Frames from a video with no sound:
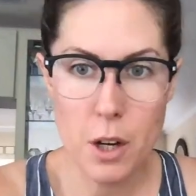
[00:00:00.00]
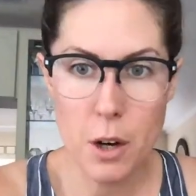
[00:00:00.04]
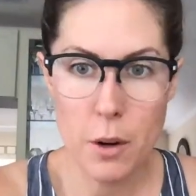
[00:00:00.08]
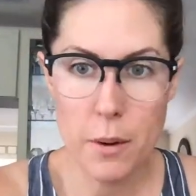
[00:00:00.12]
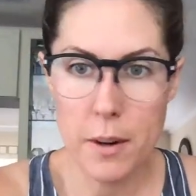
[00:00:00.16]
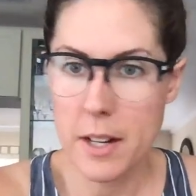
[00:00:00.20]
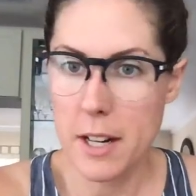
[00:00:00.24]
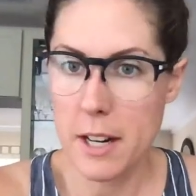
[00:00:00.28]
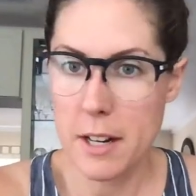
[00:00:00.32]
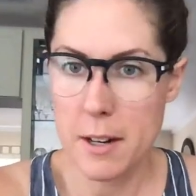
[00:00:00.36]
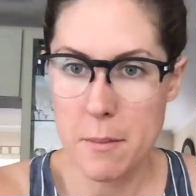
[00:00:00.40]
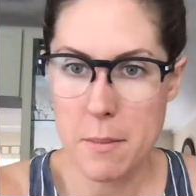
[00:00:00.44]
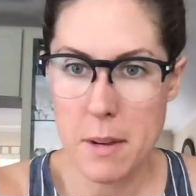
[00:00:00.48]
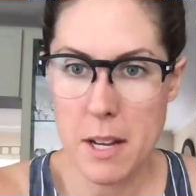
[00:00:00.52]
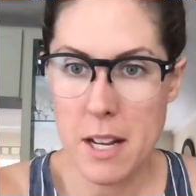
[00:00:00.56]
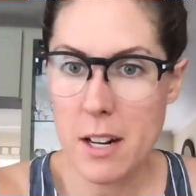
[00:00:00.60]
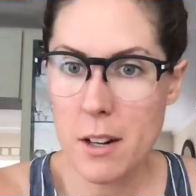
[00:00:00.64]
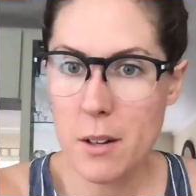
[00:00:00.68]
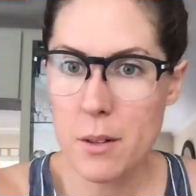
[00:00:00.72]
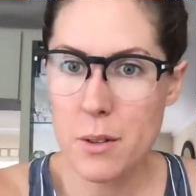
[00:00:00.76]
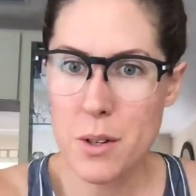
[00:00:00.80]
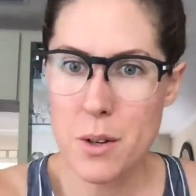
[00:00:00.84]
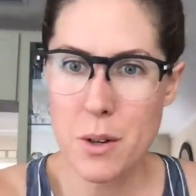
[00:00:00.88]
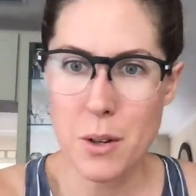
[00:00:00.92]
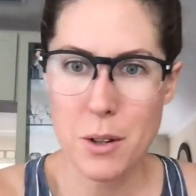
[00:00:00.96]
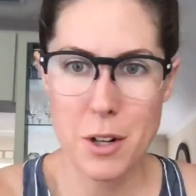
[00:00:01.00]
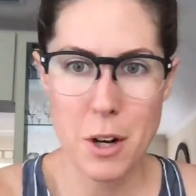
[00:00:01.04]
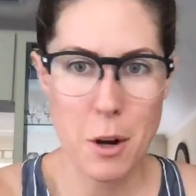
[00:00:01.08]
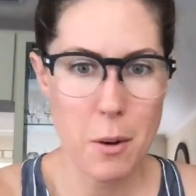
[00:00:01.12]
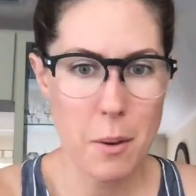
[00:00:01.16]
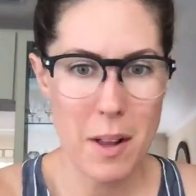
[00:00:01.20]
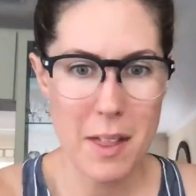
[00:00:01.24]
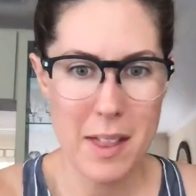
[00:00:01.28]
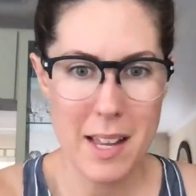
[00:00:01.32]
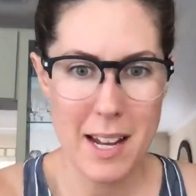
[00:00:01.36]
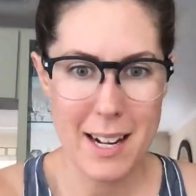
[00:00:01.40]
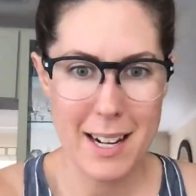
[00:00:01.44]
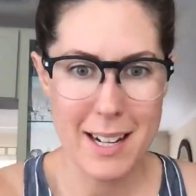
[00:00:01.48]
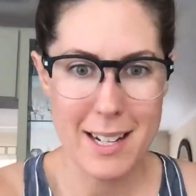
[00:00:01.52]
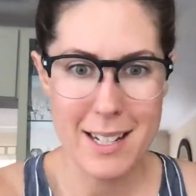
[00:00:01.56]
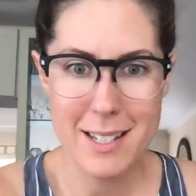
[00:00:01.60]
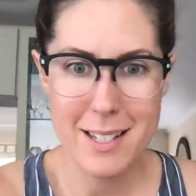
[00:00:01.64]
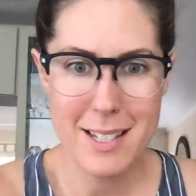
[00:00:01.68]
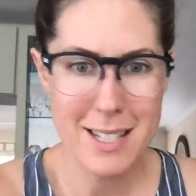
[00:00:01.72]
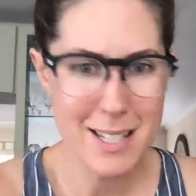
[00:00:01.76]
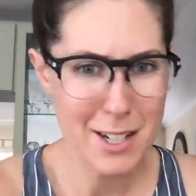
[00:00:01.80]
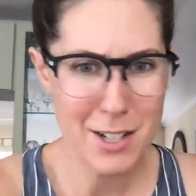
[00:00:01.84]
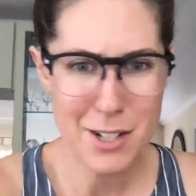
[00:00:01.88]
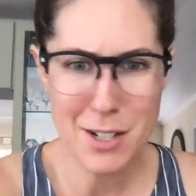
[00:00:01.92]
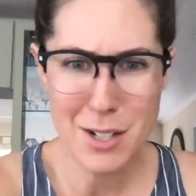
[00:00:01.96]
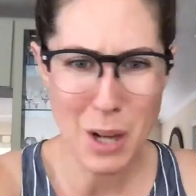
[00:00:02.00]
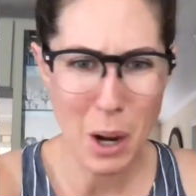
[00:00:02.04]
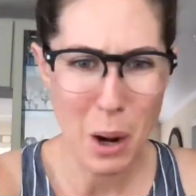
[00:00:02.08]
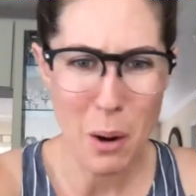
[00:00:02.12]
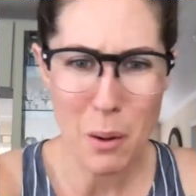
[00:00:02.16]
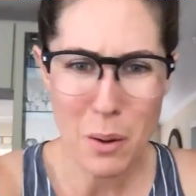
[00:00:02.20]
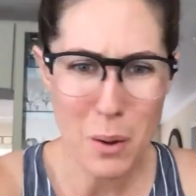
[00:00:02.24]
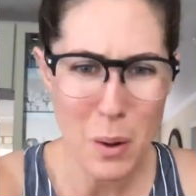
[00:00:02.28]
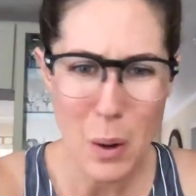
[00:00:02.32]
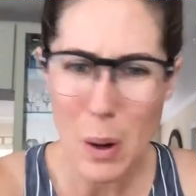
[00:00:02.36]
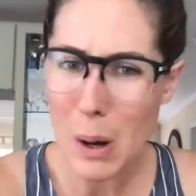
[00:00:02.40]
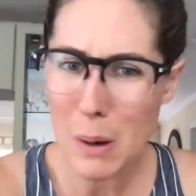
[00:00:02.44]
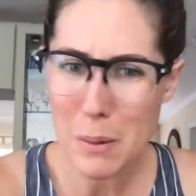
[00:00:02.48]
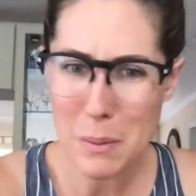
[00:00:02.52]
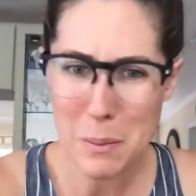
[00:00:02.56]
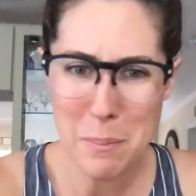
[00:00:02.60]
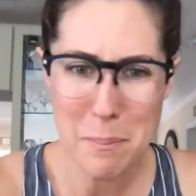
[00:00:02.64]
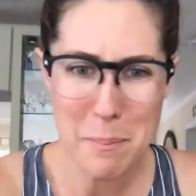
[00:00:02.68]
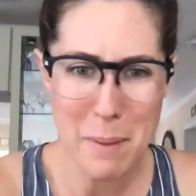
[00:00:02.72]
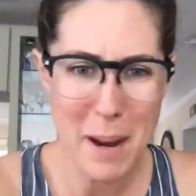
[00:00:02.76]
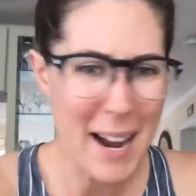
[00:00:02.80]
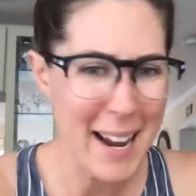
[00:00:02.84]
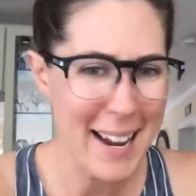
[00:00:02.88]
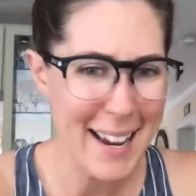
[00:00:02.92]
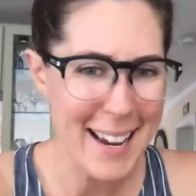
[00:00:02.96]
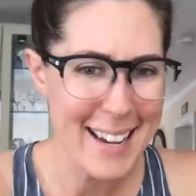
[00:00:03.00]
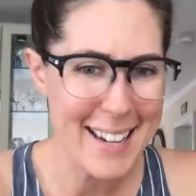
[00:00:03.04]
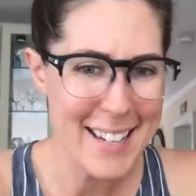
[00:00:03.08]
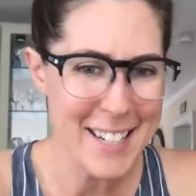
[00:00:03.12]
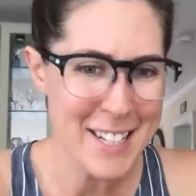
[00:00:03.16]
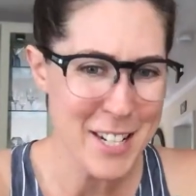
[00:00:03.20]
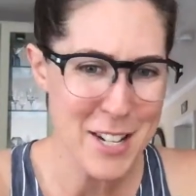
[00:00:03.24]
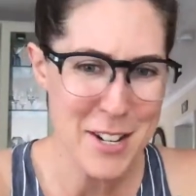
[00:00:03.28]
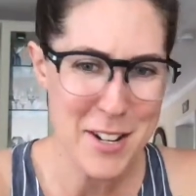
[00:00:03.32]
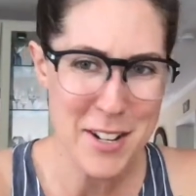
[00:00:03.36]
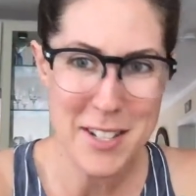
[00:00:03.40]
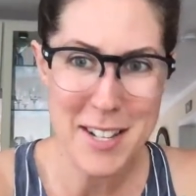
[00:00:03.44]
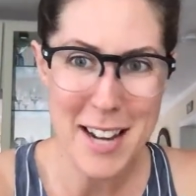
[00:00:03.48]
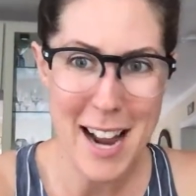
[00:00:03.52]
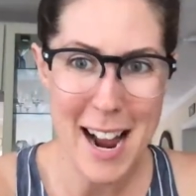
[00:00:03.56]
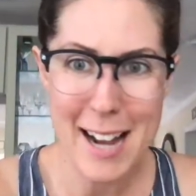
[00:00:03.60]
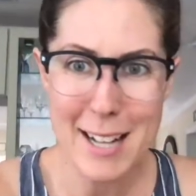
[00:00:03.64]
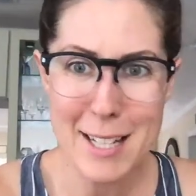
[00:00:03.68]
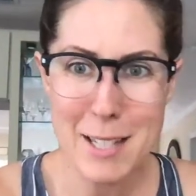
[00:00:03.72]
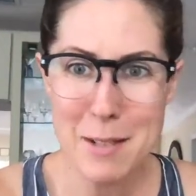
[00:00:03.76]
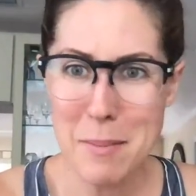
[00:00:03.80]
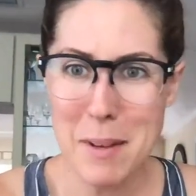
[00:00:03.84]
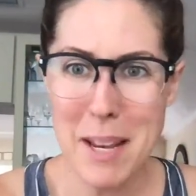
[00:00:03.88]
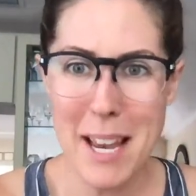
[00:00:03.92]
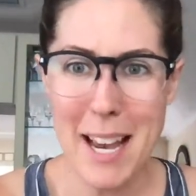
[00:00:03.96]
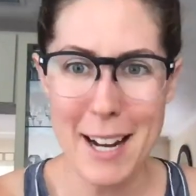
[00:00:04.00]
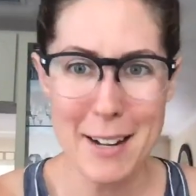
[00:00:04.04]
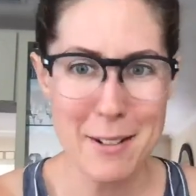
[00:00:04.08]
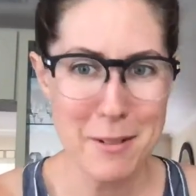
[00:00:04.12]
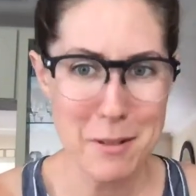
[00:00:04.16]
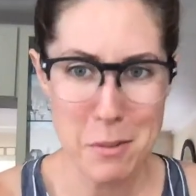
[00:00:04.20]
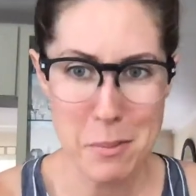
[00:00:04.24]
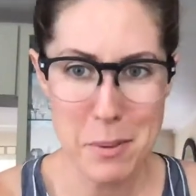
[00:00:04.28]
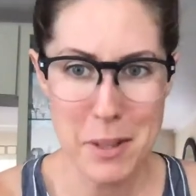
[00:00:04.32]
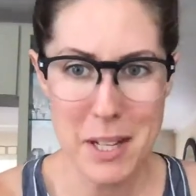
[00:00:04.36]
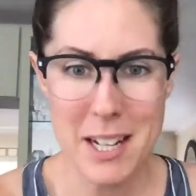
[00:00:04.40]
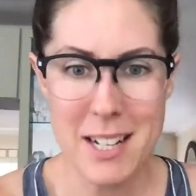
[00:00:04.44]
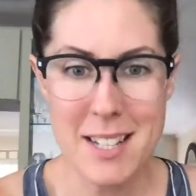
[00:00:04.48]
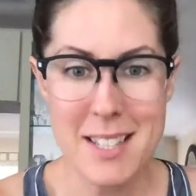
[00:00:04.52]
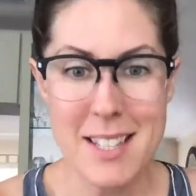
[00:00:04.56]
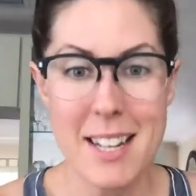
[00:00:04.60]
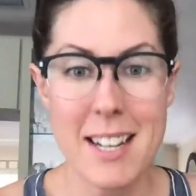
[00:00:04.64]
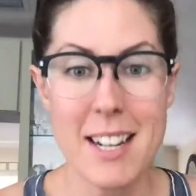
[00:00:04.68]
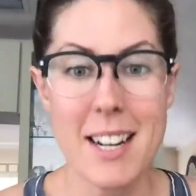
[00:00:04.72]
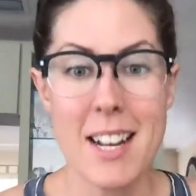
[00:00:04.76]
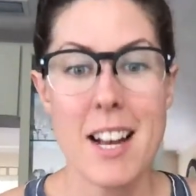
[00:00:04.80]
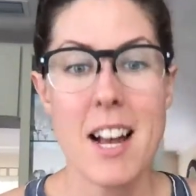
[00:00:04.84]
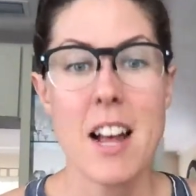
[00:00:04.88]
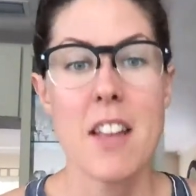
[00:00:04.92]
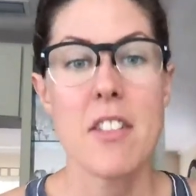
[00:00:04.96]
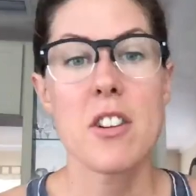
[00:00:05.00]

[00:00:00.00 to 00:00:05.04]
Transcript: coconut aminos or know what that is, don't go out and buy it. Just ask me how to replace it.